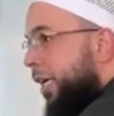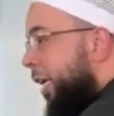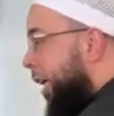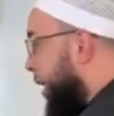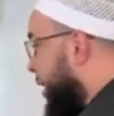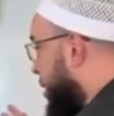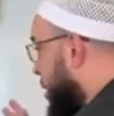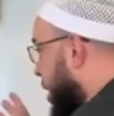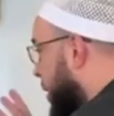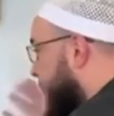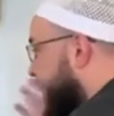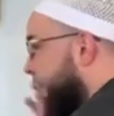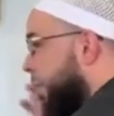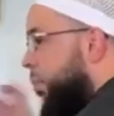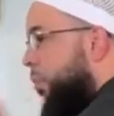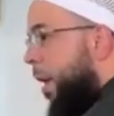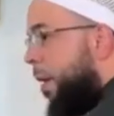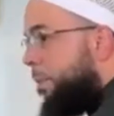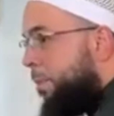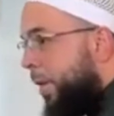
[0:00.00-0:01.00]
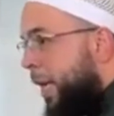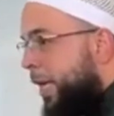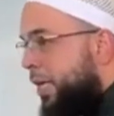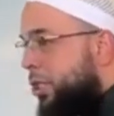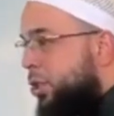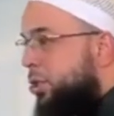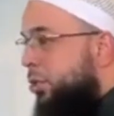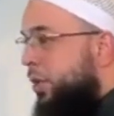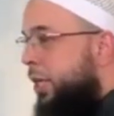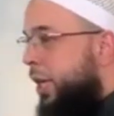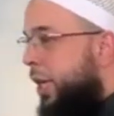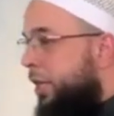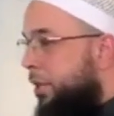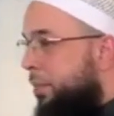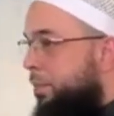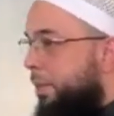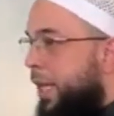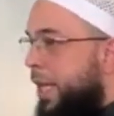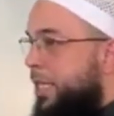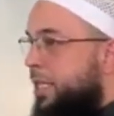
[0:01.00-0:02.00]
can go from one place to another
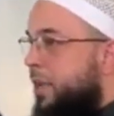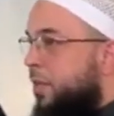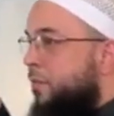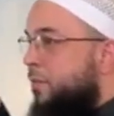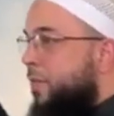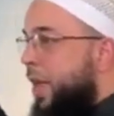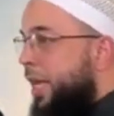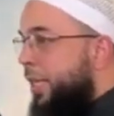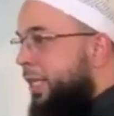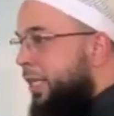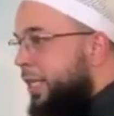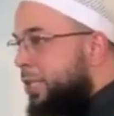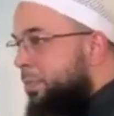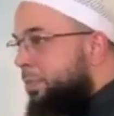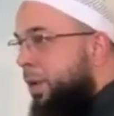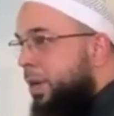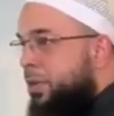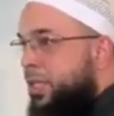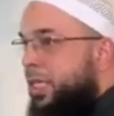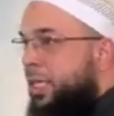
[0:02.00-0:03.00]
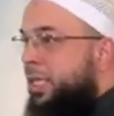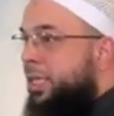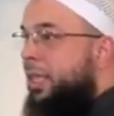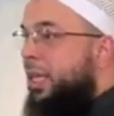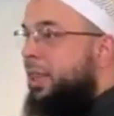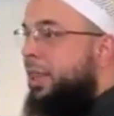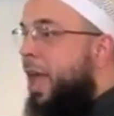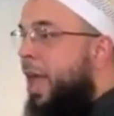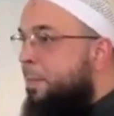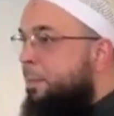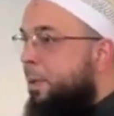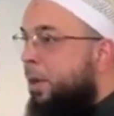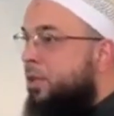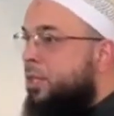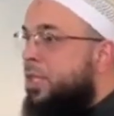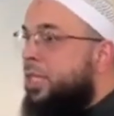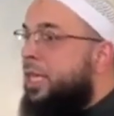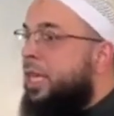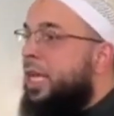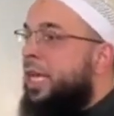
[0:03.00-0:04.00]
place, infect this person and then that
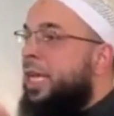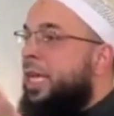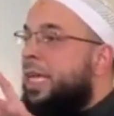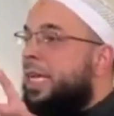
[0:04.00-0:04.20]
person,